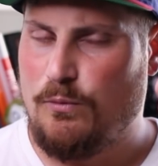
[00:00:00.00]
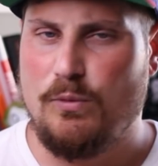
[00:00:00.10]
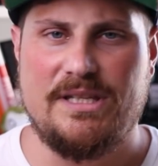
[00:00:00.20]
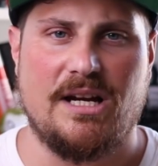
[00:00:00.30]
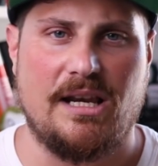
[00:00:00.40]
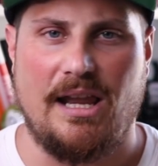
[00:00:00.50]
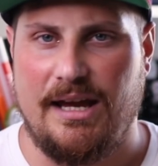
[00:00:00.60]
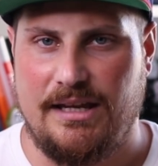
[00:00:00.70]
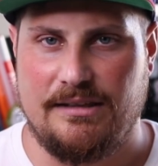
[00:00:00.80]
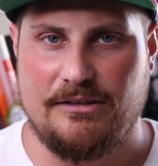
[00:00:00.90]
with a
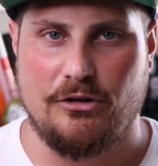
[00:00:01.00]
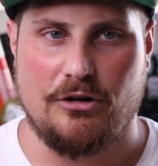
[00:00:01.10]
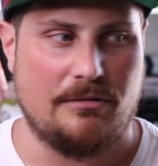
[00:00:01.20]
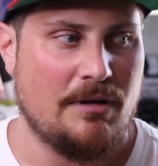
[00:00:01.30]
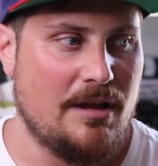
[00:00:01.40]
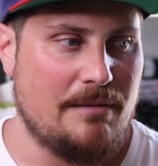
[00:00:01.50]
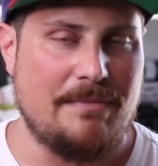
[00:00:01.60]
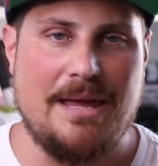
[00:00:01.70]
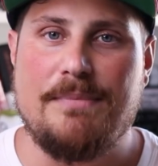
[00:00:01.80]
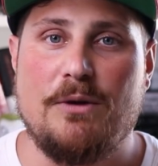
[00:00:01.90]
client, or
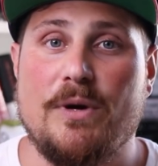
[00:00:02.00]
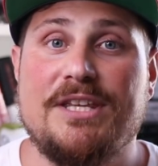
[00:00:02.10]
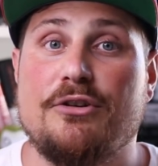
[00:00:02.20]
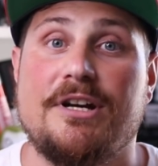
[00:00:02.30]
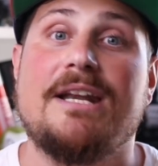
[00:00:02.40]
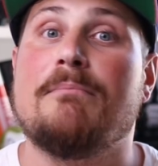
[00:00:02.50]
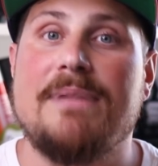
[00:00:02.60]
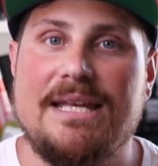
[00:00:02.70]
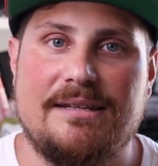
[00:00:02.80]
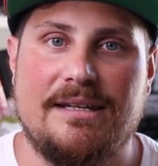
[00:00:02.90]
maybe when you're in a
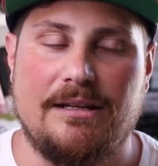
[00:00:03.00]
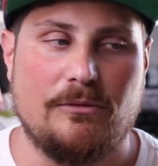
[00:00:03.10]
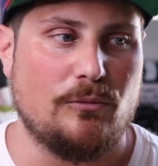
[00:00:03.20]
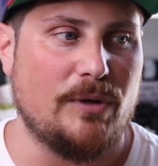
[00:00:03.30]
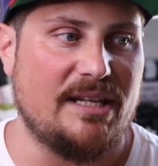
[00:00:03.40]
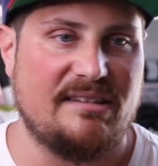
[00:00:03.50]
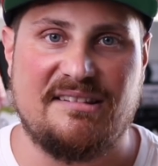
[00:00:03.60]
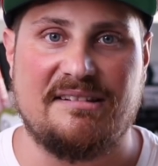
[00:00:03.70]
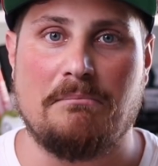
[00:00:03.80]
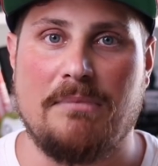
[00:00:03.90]
meeting with
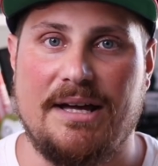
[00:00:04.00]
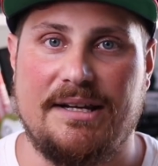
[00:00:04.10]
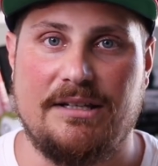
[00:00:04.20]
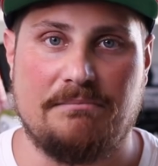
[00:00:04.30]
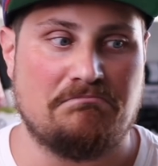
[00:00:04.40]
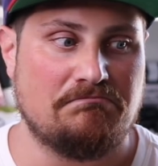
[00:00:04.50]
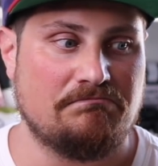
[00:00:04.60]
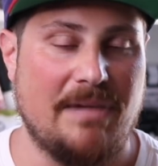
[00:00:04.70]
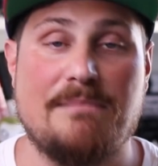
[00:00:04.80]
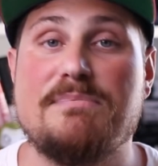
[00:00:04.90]
somebody,
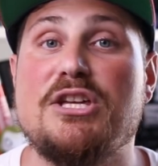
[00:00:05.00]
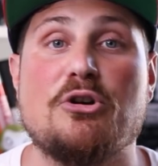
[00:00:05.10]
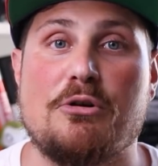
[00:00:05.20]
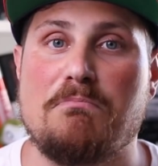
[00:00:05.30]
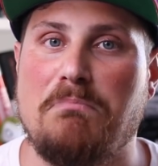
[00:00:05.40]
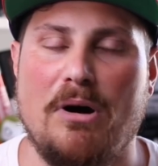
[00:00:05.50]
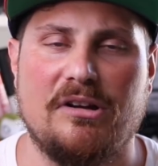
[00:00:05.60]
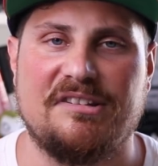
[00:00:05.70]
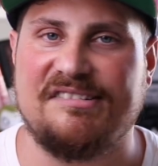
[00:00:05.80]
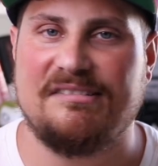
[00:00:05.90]
maybe your
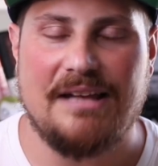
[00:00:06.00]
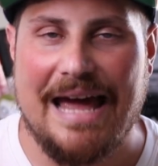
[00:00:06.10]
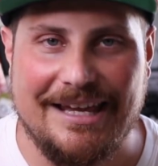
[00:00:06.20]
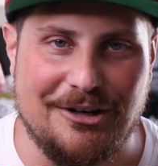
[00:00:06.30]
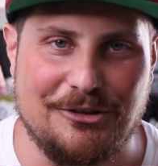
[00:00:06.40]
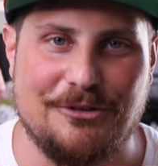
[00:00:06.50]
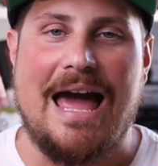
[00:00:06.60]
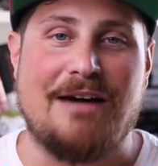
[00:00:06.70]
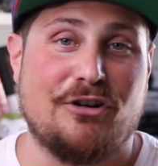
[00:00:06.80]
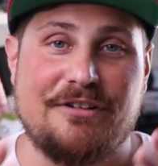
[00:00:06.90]
boss, I don't know.
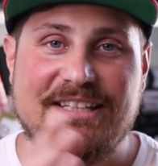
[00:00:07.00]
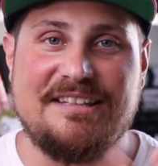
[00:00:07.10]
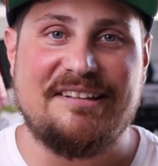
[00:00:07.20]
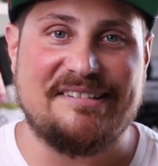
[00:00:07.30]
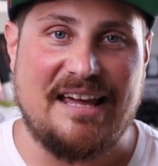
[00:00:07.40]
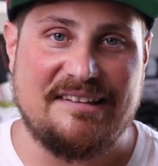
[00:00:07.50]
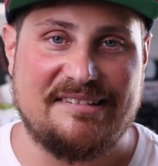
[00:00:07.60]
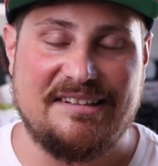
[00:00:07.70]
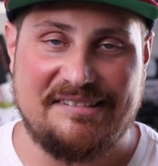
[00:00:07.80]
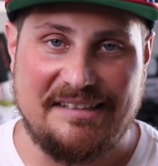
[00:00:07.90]
I've already
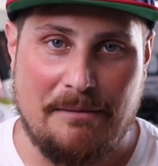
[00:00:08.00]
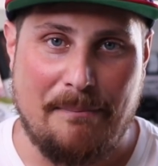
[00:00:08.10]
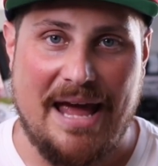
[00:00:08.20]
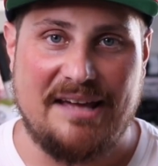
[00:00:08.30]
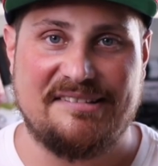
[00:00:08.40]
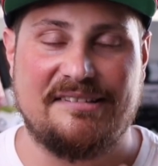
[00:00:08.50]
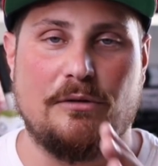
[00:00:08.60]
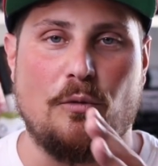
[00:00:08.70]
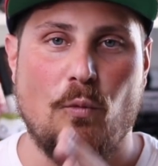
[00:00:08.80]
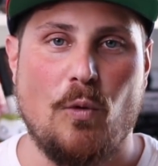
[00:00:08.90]
discussed this in the past.
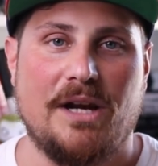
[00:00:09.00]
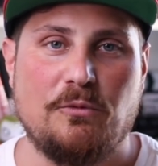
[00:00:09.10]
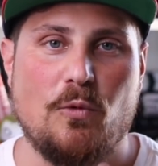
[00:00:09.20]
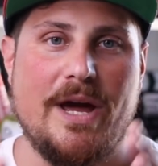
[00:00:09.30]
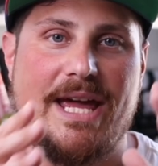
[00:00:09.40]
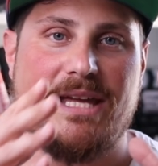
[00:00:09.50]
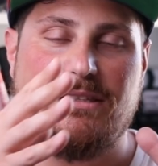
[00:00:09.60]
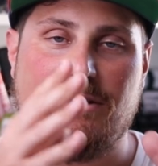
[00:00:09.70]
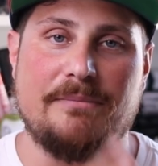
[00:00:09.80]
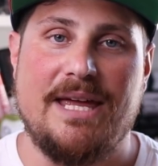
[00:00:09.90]
One way
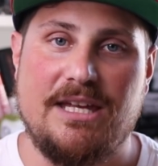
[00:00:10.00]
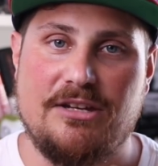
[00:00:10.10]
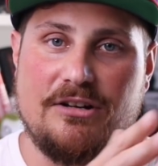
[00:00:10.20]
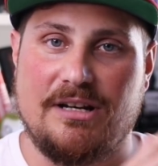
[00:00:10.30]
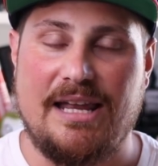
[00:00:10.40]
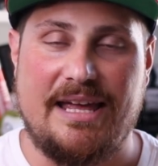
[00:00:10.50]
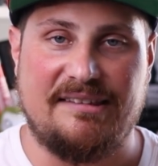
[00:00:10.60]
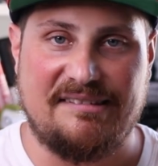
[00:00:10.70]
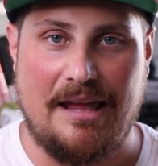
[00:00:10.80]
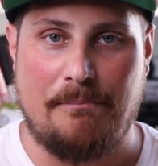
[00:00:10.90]
to make your
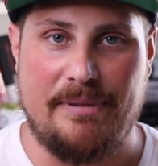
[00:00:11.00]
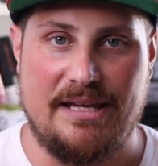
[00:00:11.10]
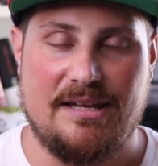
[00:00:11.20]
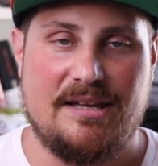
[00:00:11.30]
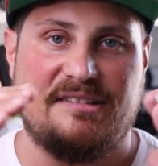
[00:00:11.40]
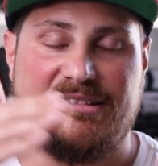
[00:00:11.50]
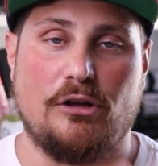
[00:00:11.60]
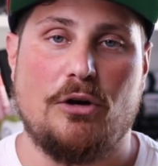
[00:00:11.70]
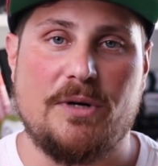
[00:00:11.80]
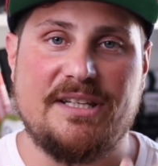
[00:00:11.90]
clients happy is to
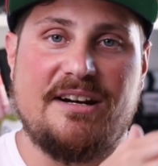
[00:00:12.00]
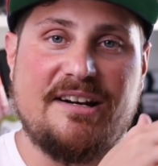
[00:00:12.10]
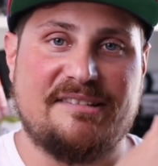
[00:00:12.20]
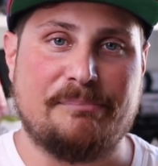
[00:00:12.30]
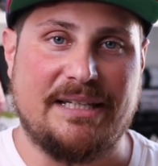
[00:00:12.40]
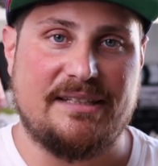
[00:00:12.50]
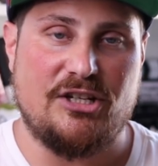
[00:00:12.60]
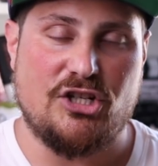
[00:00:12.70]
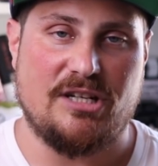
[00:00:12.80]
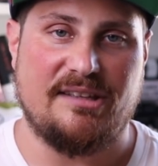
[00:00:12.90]
lower their
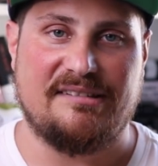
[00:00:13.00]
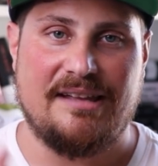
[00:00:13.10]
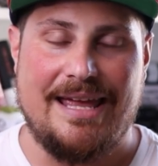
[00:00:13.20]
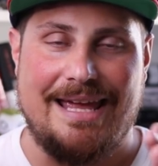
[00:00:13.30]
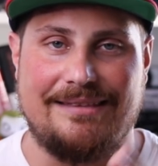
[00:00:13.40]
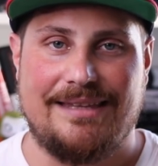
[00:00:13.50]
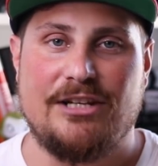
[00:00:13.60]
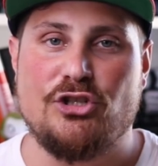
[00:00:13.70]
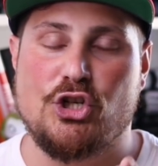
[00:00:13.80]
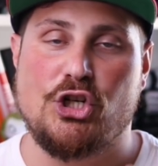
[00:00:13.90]
expectations and
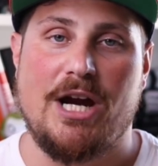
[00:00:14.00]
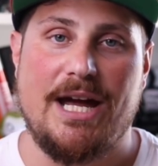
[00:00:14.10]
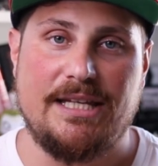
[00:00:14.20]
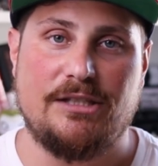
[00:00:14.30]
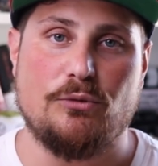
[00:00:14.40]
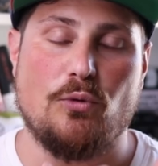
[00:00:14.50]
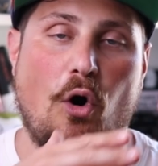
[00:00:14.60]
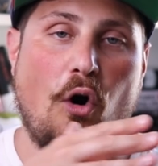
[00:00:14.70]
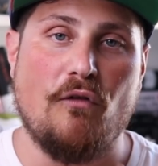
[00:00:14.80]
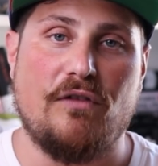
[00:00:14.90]
then try to
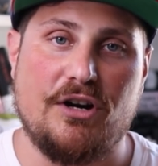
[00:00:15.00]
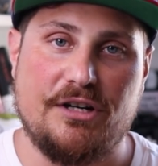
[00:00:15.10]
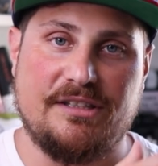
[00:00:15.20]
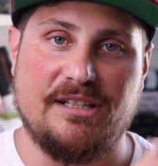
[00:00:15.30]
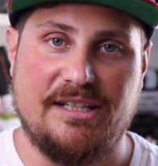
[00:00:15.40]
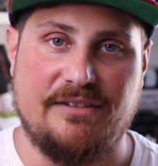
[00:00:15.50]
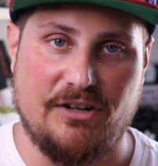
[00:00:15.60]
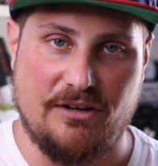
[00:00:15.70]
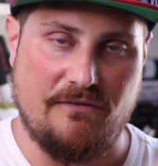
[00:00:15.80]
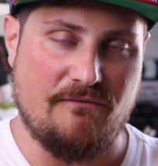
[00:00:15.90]

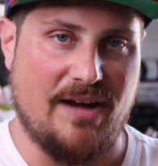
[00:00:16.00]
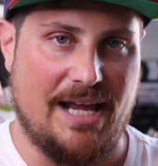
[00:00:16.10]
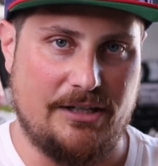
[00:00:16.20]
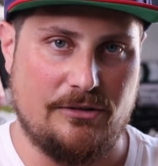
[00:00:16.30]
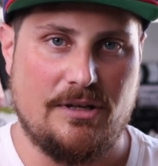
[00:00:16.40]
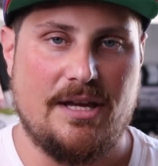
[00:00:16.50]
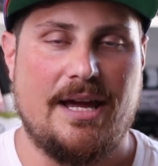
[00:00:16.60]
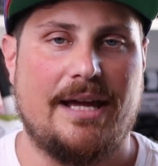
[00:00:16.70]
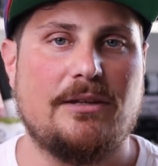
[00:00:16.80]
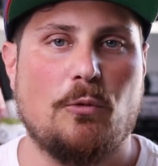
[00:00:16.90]
over-deliver value.
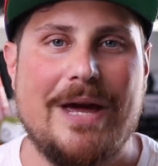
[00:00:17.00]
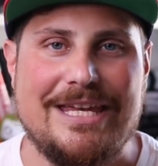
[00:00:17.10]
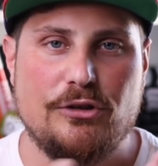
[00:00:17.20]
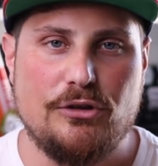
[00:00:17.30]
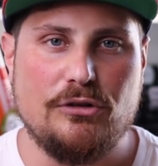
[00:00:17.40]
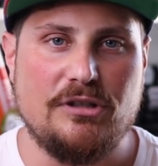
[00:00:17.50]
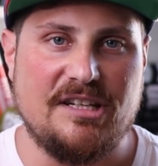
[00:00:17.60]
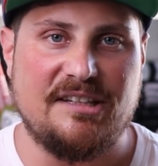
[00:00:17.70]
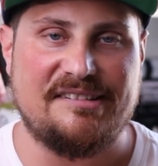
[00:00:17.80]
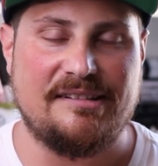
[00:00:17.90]
And the way you do
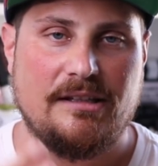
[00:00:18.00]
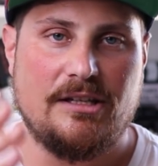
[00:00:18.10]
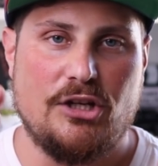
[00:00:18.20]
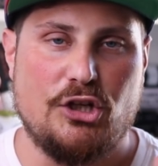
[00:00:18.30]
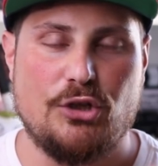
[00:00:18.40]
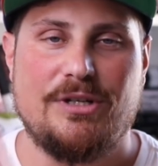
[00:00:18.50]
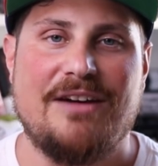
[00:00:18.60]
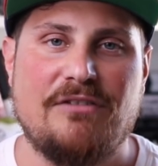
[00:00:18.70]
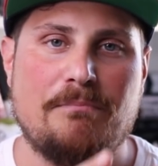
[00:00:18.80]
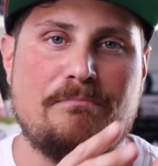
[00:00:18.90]
this should
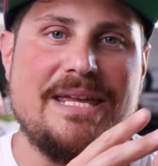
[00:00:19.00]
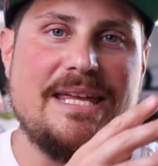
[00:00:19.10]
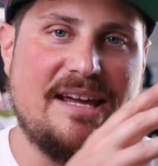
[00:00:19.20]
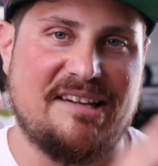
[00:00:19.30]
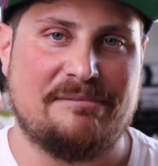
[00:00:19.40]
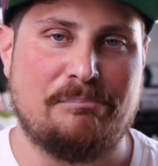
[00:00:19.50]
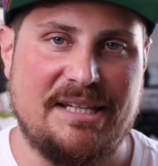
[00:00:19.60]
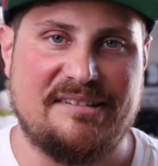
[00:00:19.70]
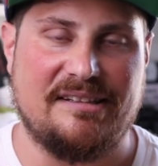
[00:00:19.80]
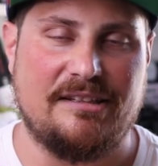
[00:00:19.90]
never be
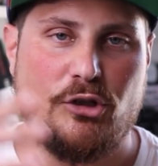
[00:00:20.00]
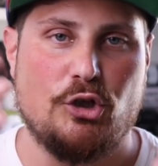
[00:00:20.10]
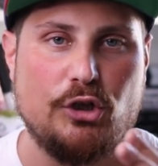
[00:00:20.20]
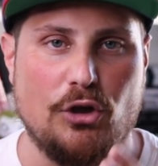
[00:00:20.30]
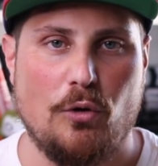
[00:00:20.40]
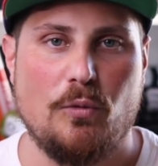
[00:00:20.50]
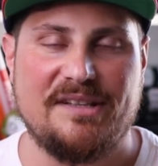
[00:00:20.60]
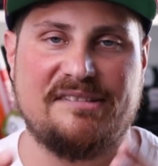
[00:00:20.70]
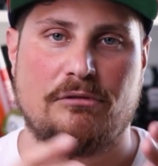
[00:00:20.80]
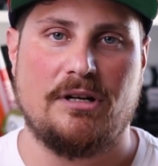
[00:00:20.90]
explicit. You should
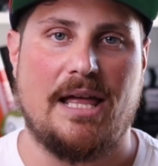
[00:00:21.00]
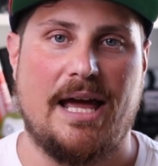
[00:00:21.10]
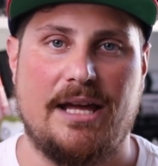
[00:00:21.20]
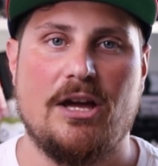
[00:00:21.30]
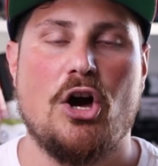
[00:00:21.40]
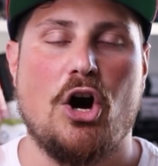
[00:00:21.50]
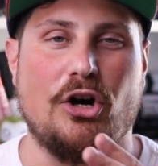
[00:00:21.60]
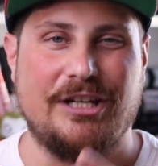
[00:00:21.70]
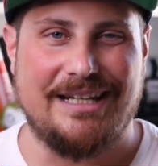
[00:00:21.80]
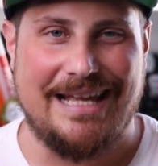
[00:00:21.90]
always rely
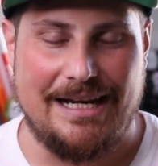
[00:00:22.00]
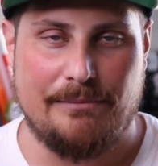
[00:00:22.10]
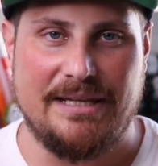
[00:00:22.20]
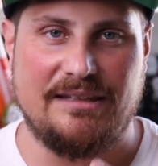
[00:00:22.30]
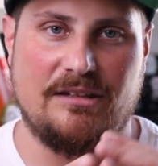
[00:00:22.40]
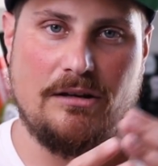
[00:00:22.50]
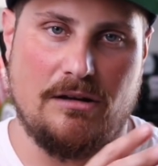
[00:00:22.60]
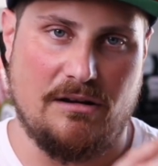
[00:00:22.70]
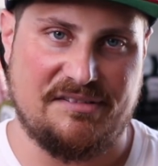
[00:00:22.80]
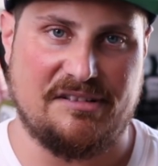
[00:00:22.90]
on an element
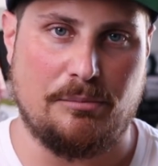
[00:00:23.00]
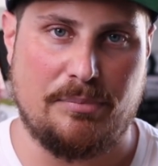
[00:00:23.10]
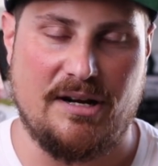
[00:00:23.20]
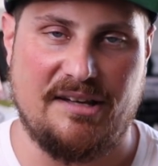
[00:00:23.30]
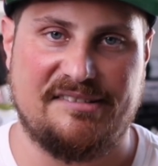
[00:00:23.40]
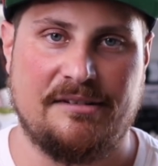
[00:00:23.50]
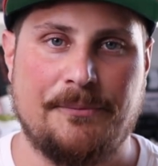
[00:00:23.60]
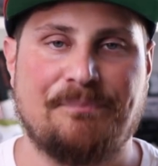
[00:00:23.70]
of surprise.